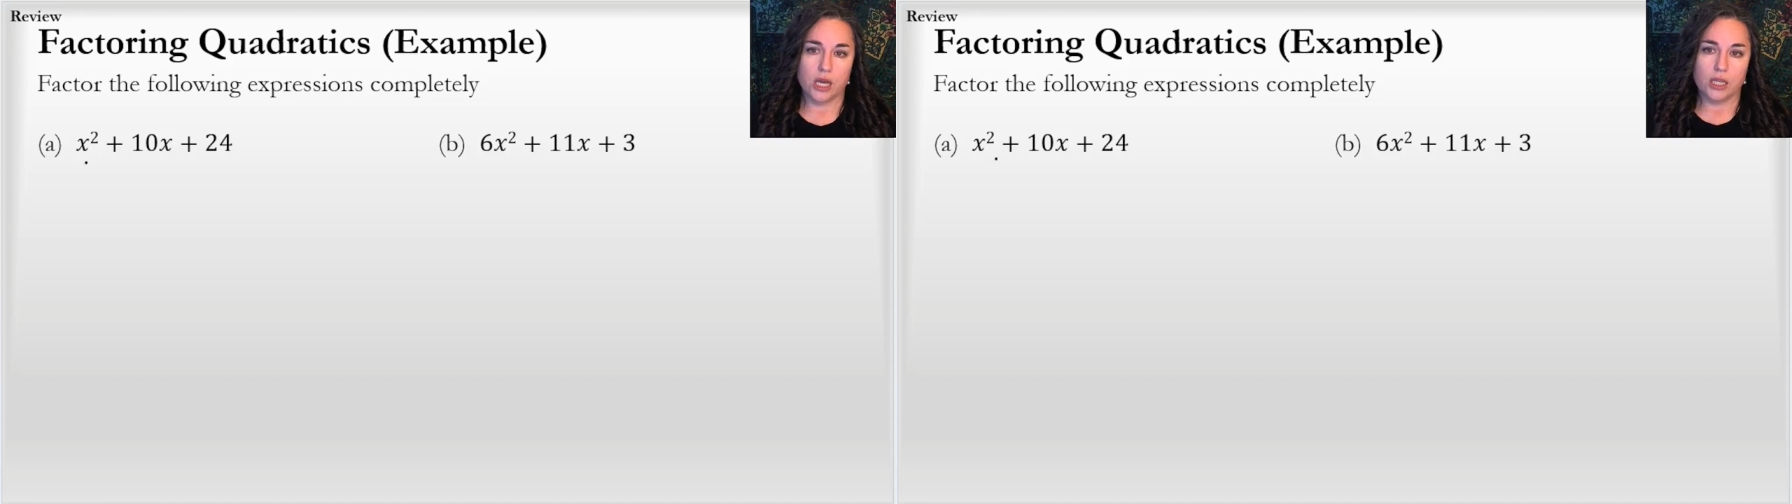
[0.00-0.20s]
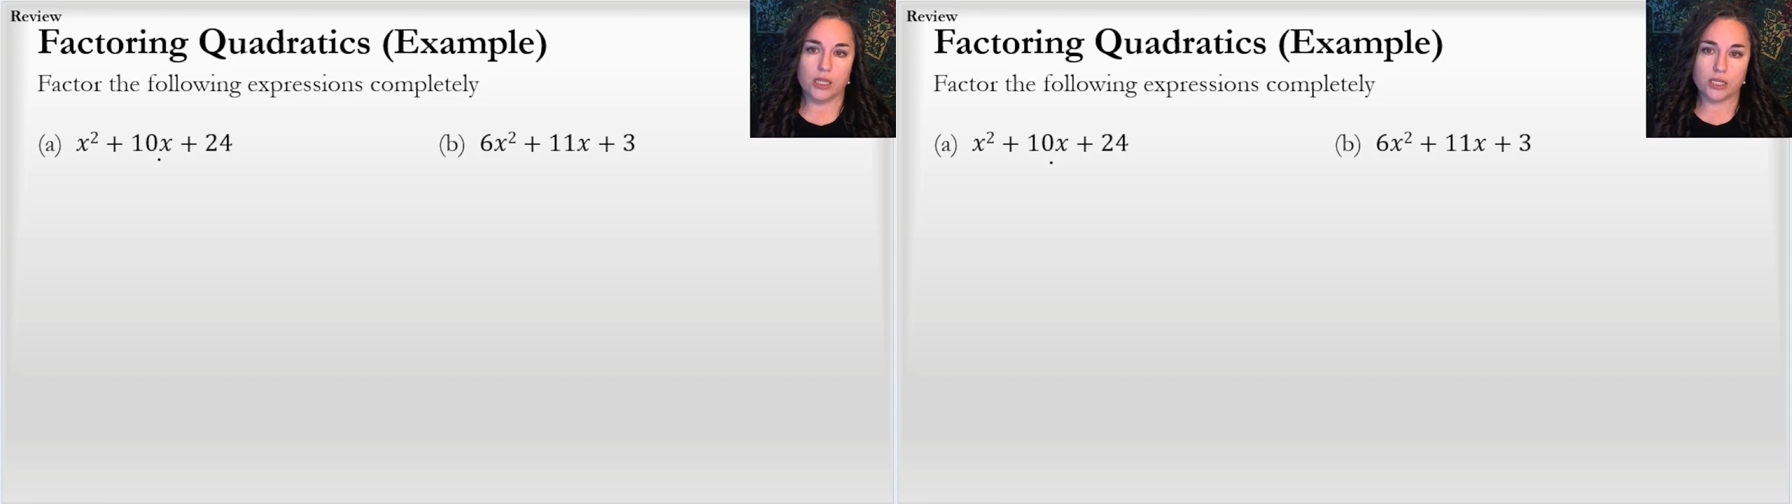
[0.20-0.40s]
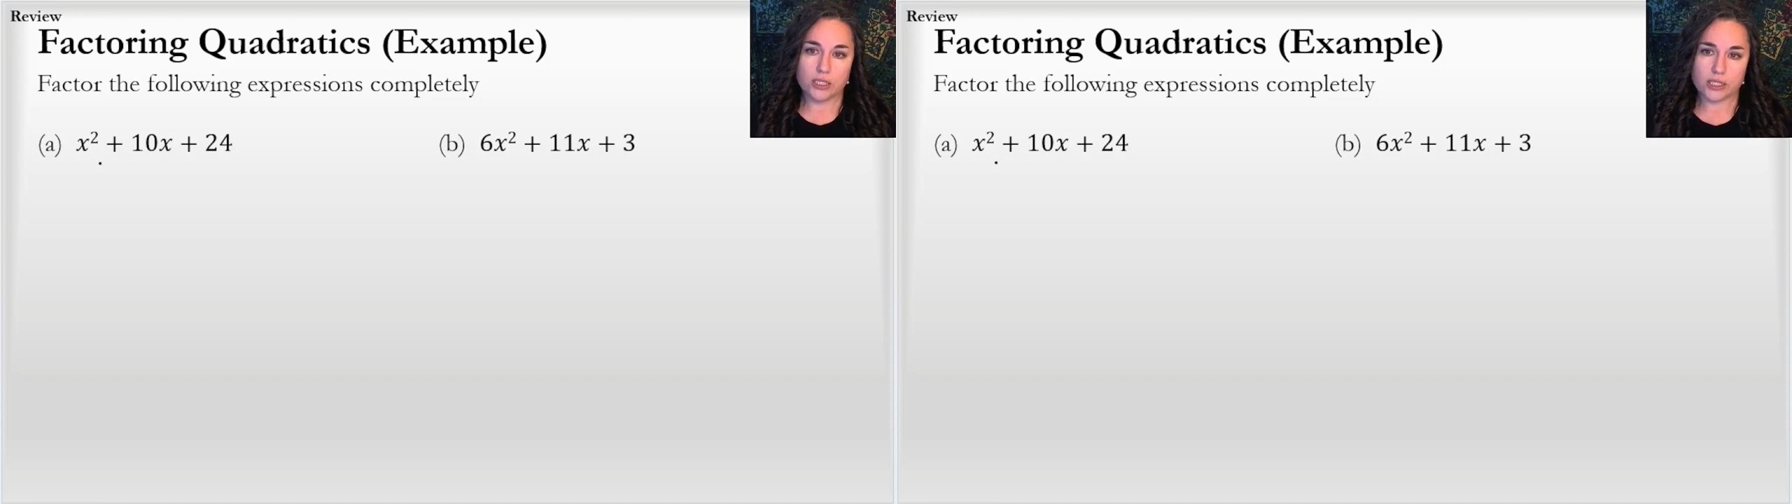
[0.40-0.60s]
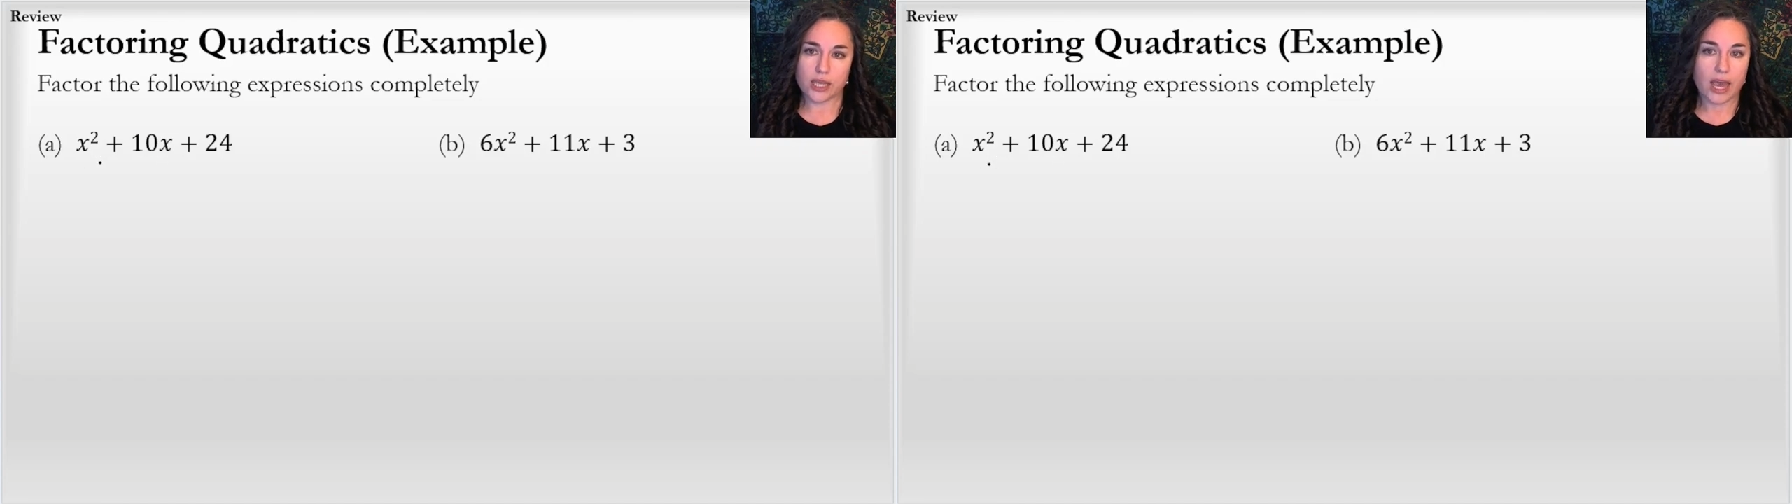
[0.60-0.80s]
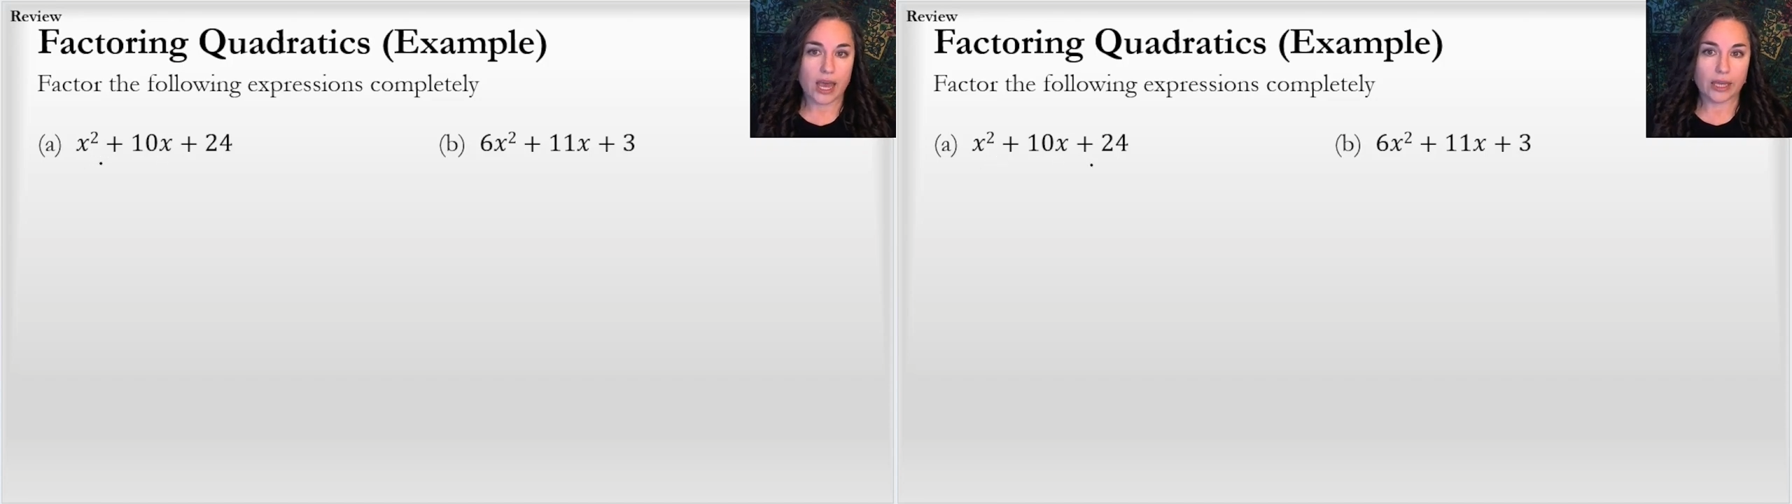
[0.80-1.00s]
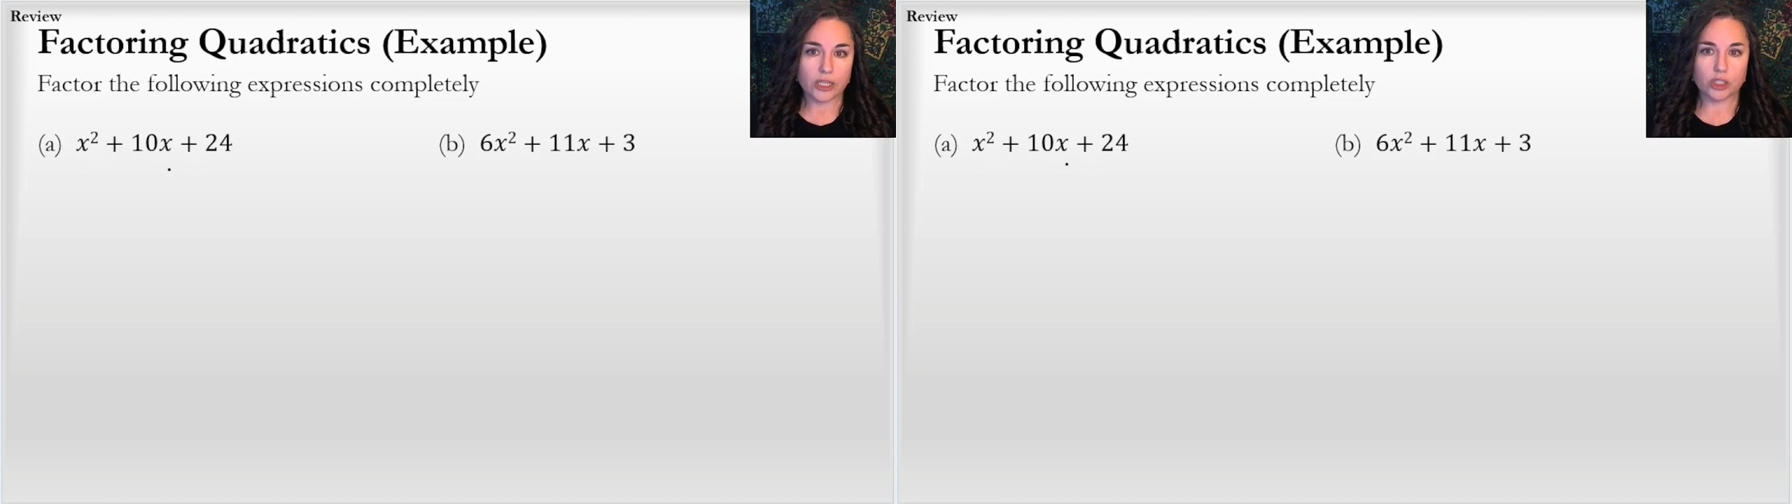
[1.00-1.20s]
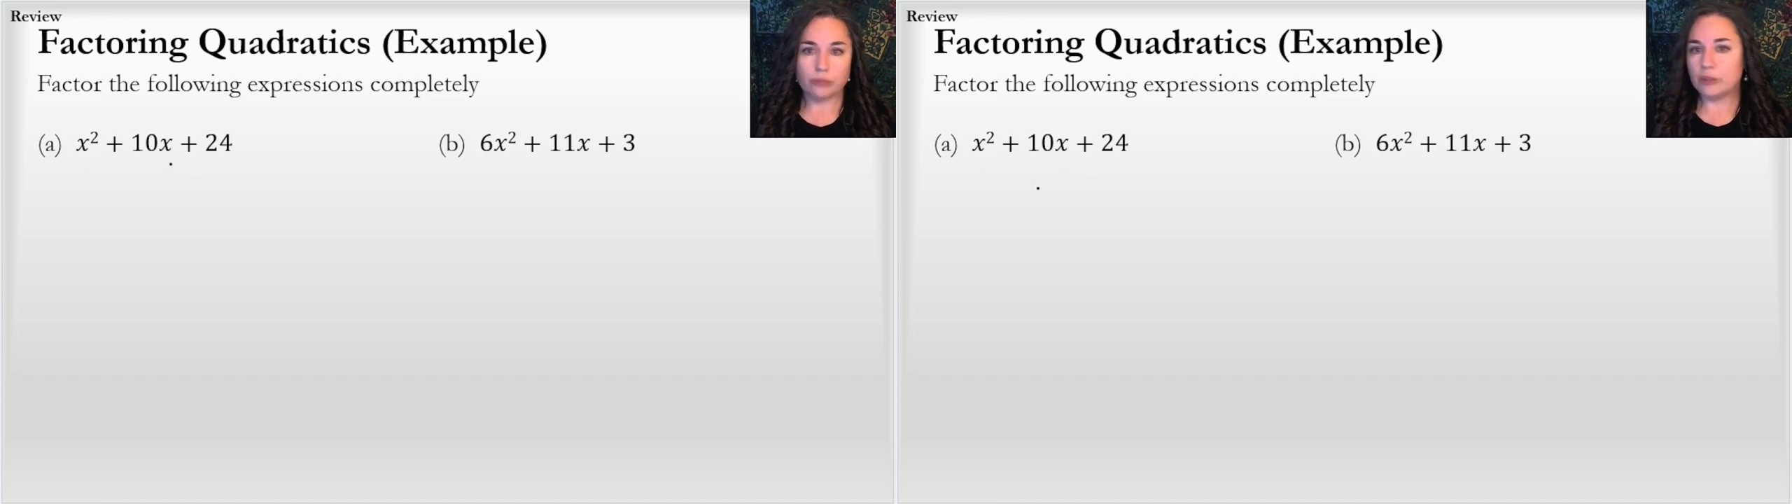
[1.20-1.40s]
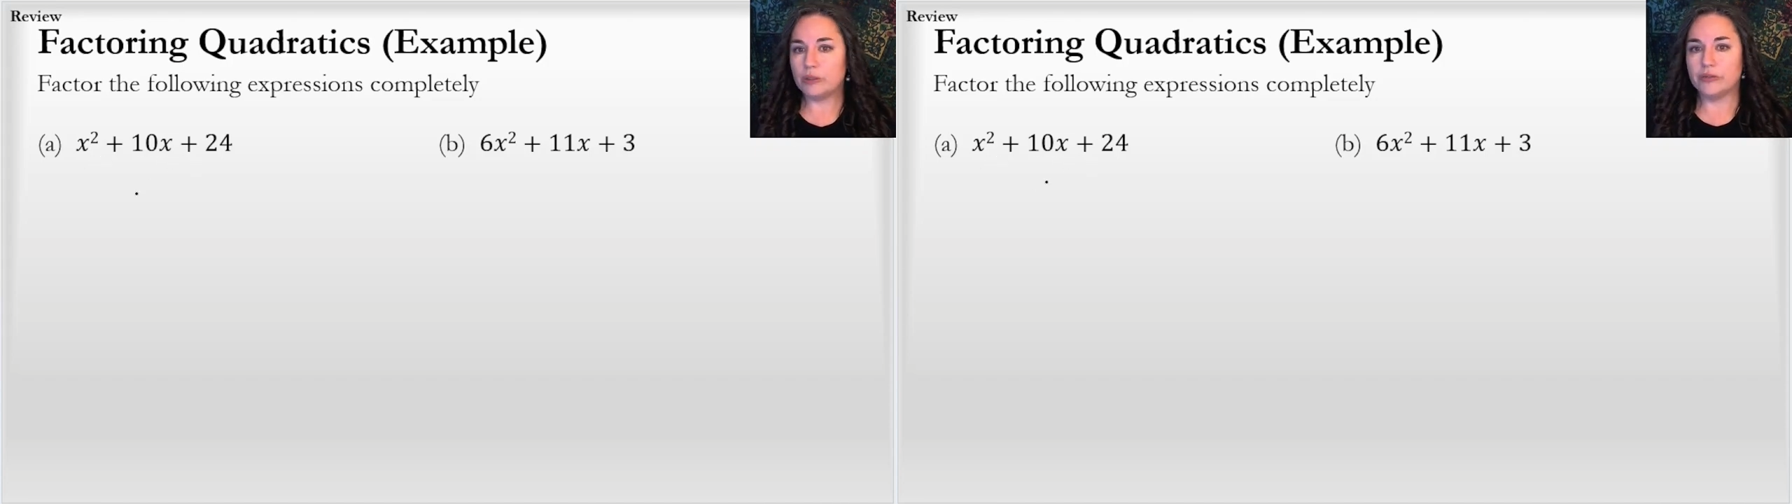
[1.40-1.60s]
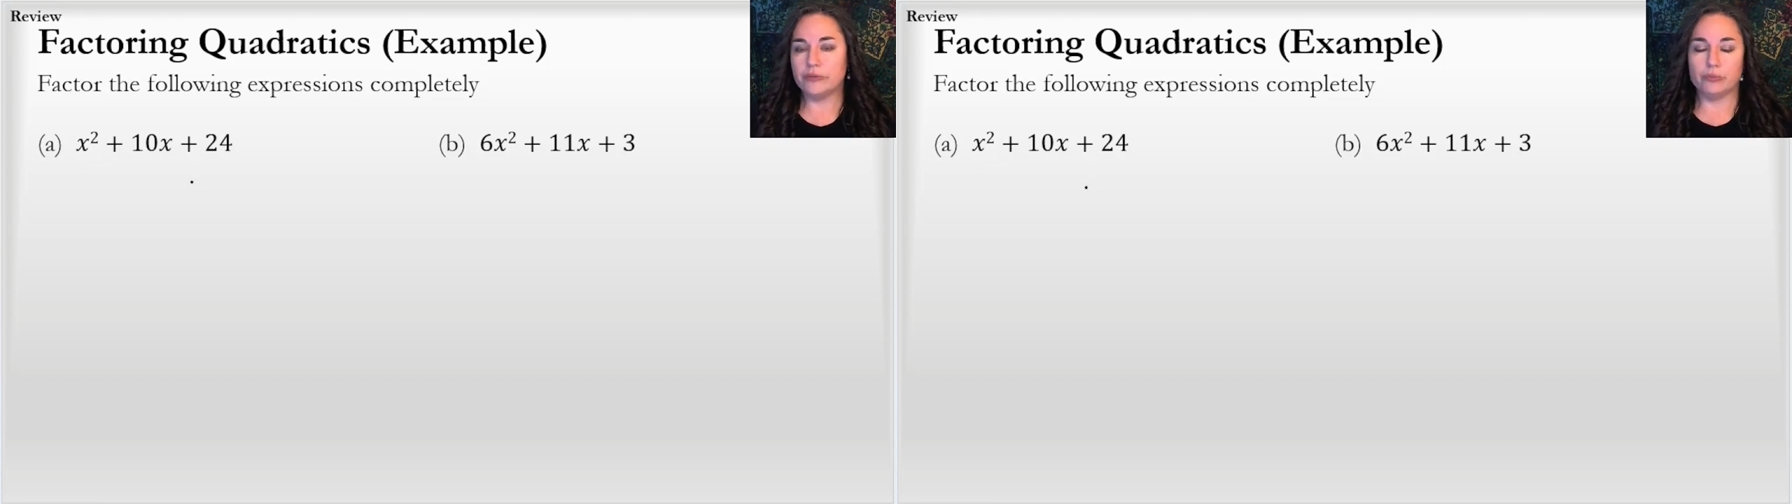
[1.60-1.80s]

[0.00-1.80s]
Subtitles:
This A should be